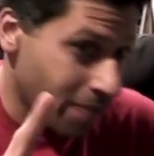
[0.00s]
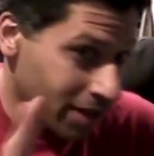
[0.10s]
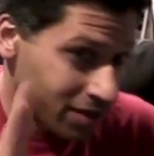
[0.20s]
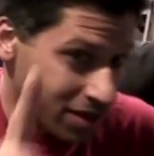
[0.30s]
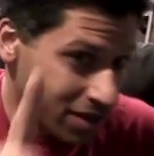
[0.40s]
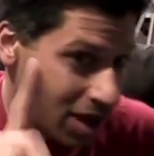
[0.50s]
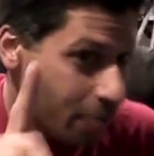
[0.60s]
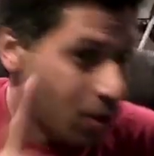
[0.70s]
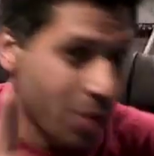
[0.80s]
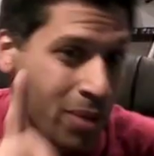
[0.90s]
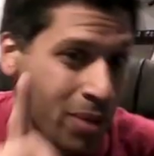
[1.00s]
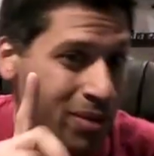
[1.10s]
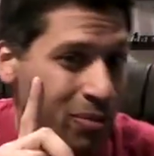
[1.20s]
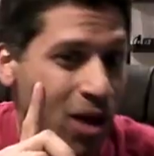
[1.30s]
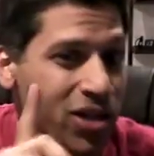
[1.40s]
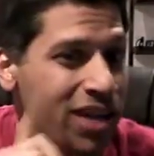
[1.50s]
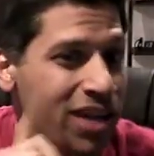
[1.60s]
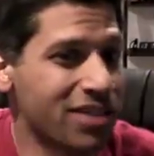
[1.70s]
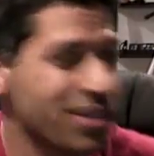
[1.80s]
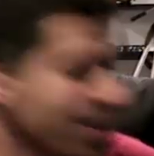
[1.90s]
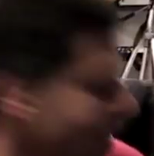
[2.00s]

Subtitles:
magnets in a couple upcoming projects.